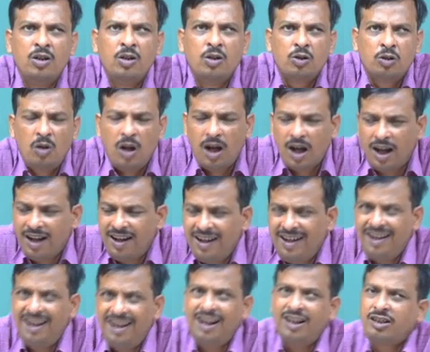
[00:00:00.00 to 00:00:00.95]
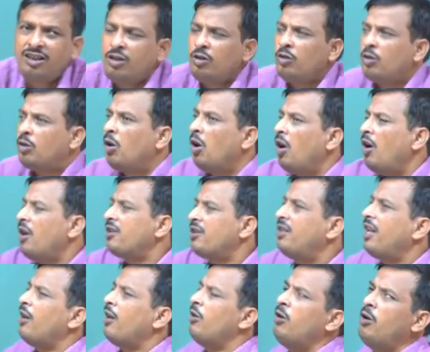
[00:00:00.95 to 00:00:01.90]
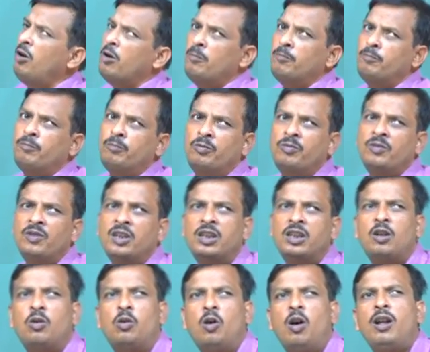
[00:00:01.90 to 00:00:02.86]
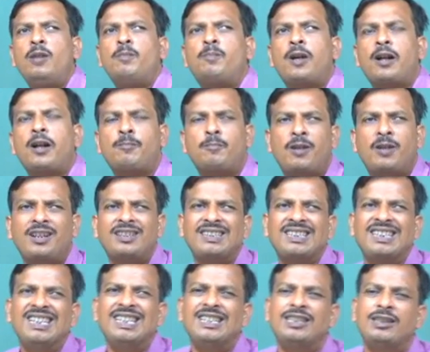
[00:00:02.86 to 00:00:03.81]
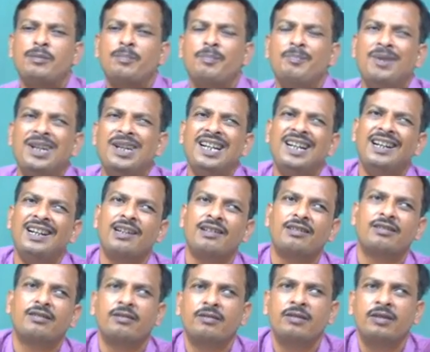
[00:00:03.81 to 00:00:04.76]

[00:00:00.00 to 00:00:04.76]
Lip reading: So, unless you close the loop, the whole purpose is meaningless.